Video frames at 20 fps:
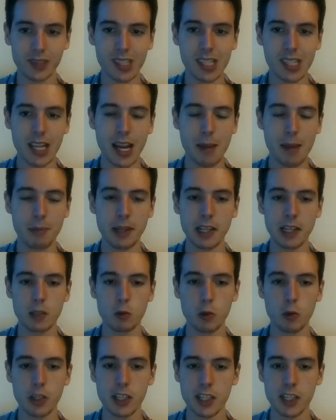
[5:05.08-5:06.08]
I play
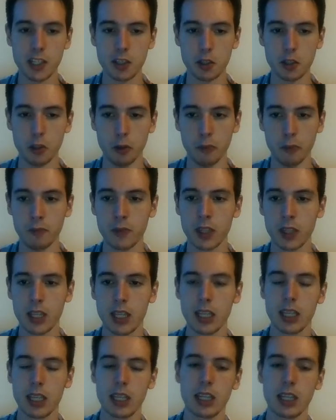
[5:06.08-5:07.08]
queen d2.
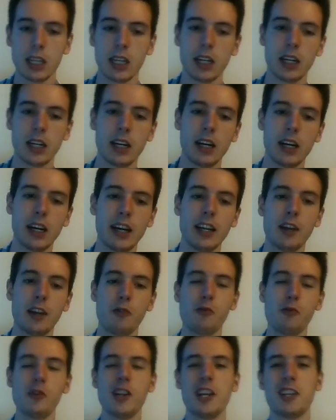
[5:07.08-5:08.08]
And I
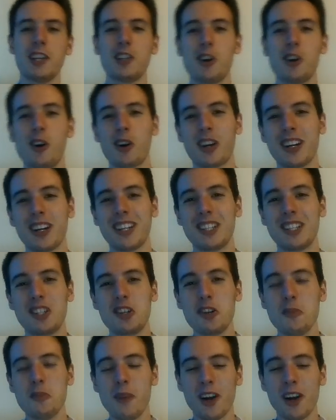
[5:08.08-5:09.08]
really took
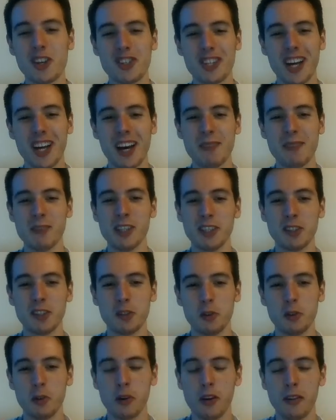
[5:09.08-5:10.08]
too much time here
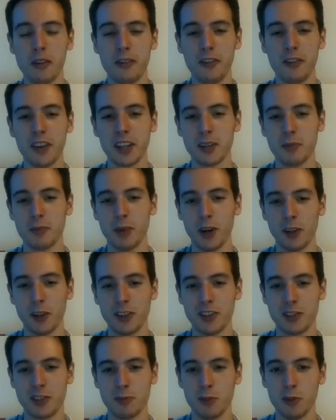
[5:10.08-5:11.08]
to think about
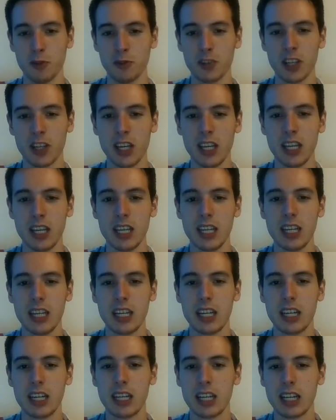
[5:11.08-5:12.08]
this move.
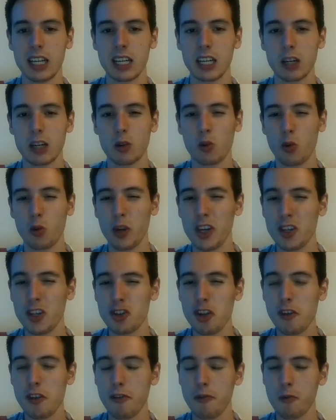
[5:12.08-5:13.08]
Queen
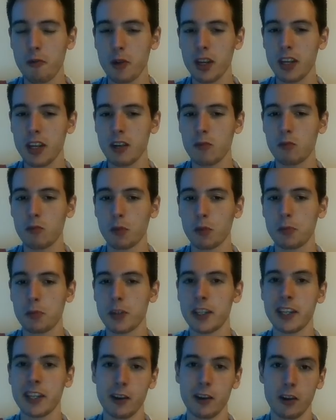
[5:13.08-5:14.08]
g3 would be
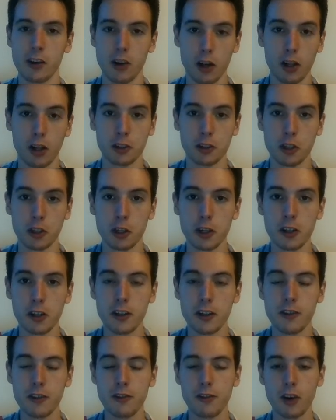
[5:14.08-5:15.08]
the
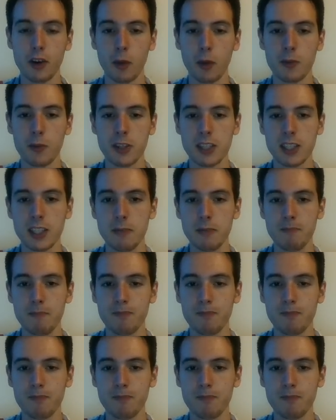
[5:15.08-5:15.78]
alternative, obviously.